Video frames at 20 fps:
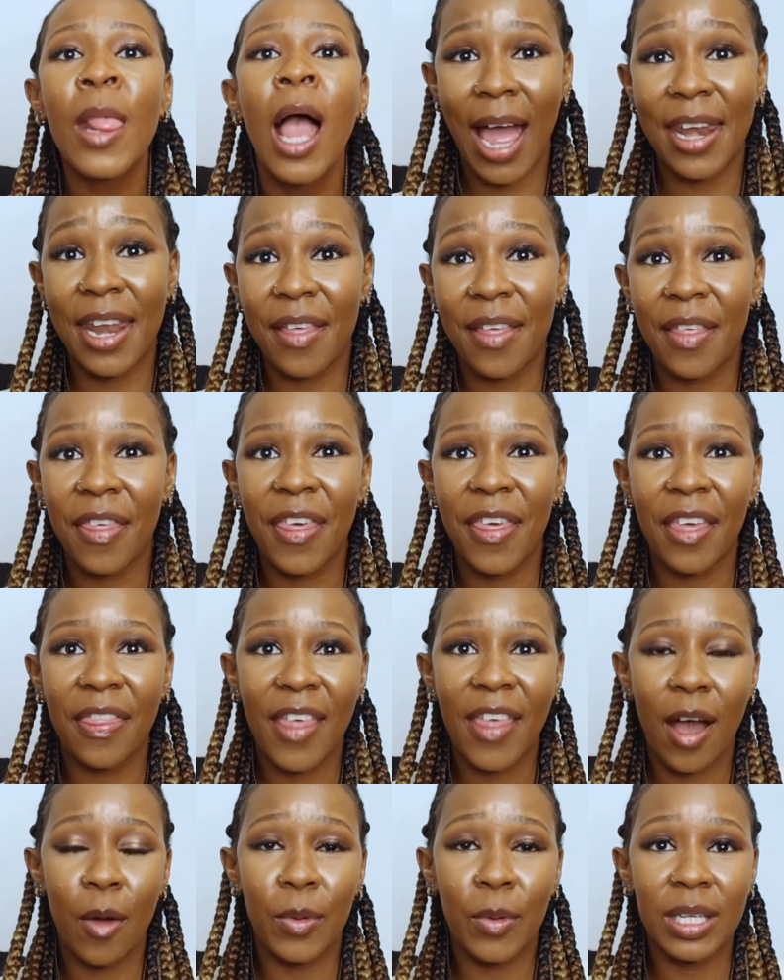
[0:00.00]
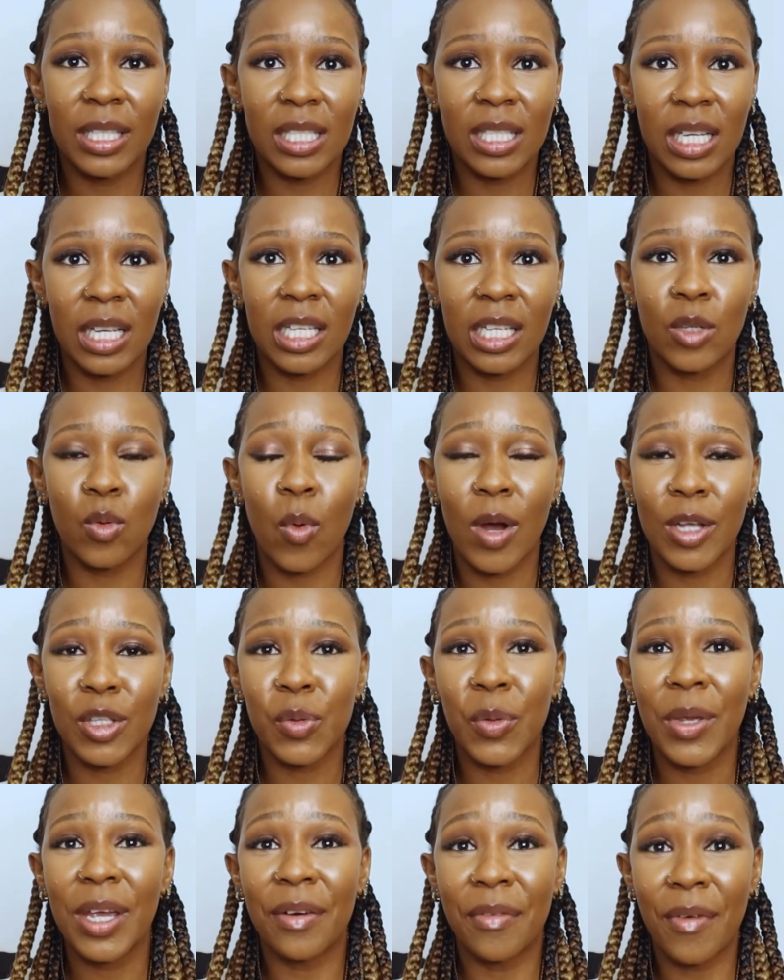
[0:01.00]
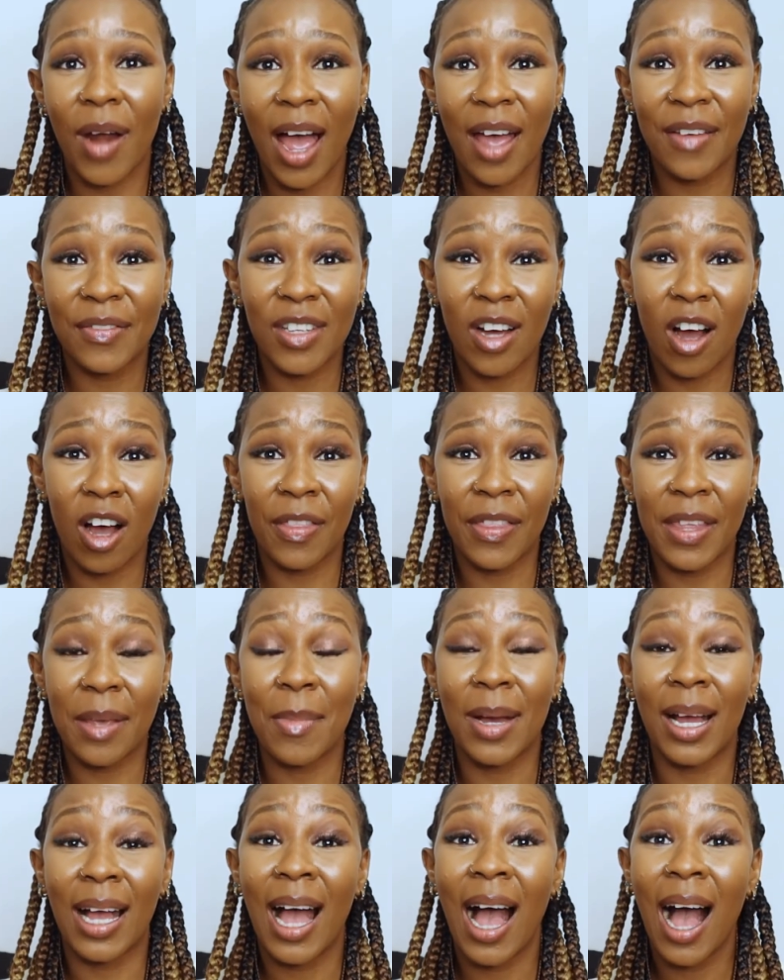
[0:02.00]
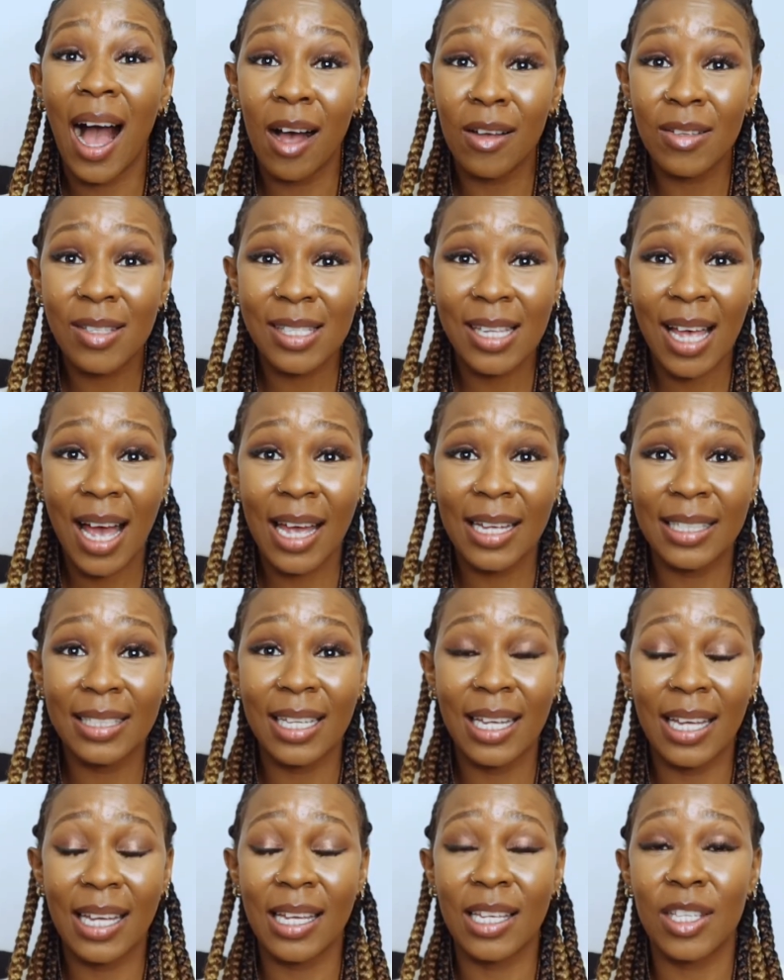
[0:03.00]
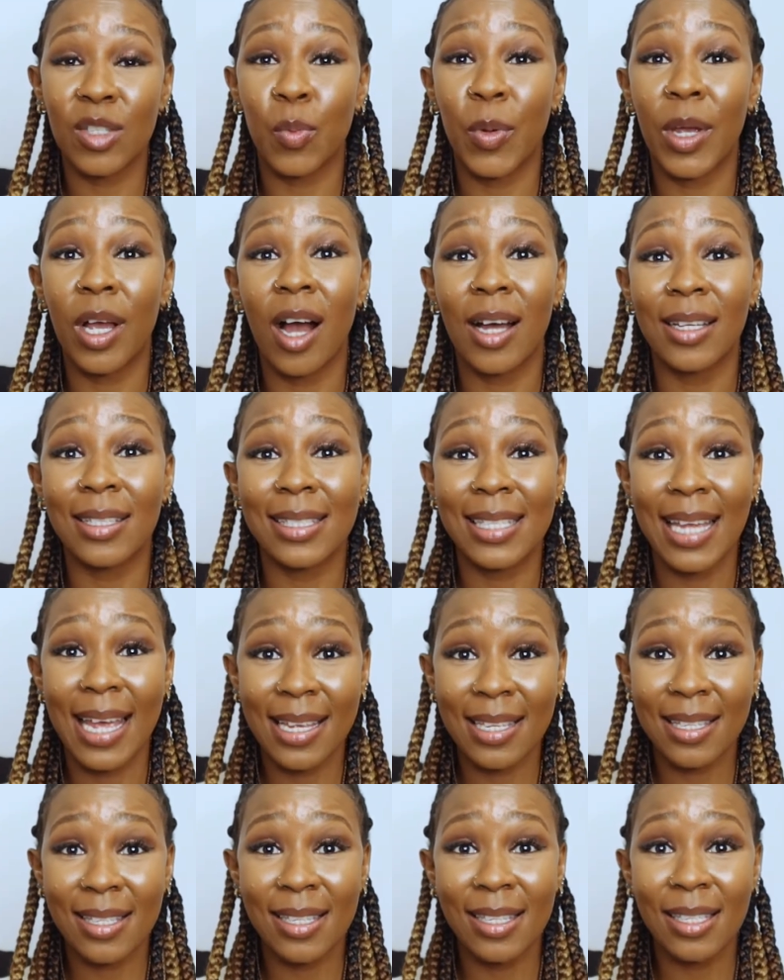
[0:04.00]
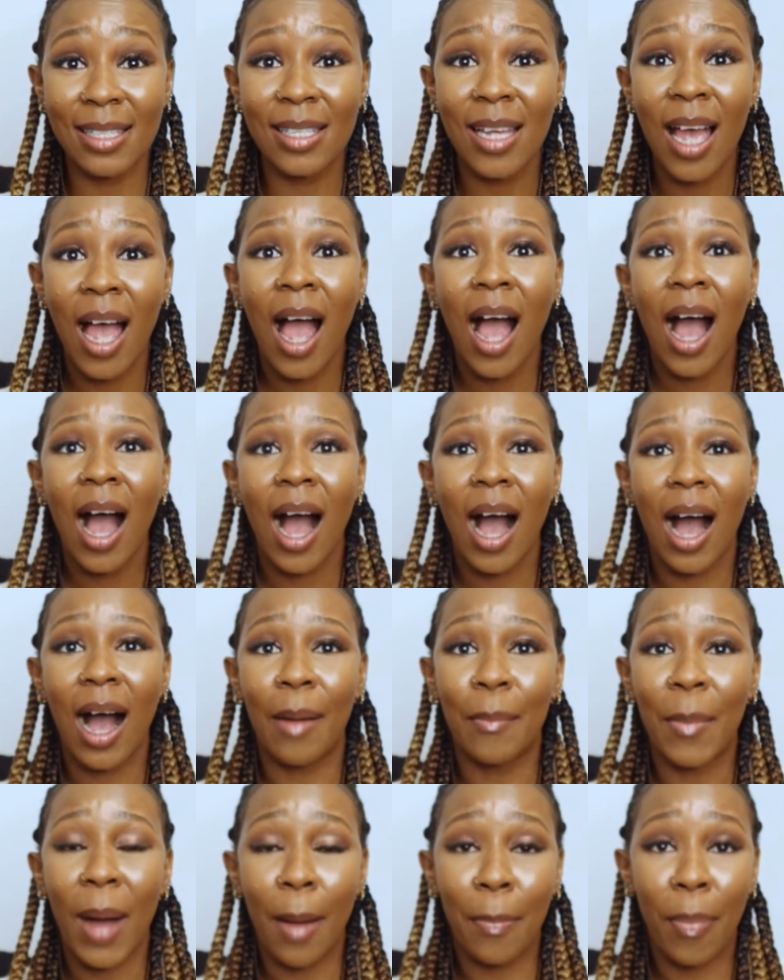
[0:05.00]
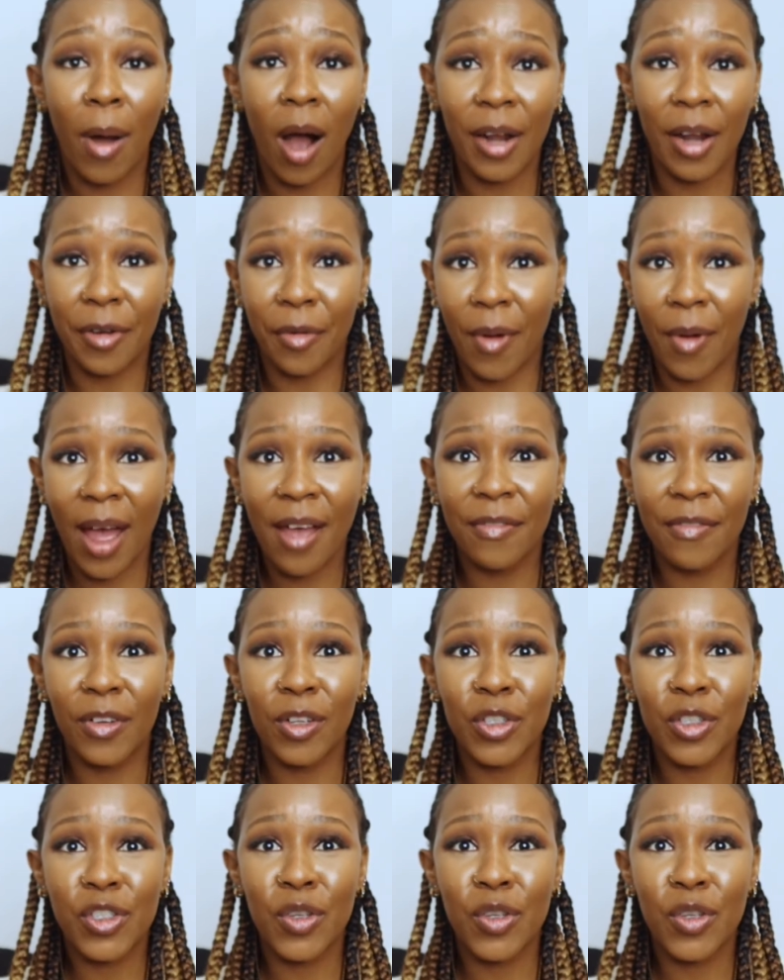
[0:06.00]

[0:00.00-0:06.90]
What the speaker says: Another thing that we did once we arrived on the Macau side is we got tested upon arrival.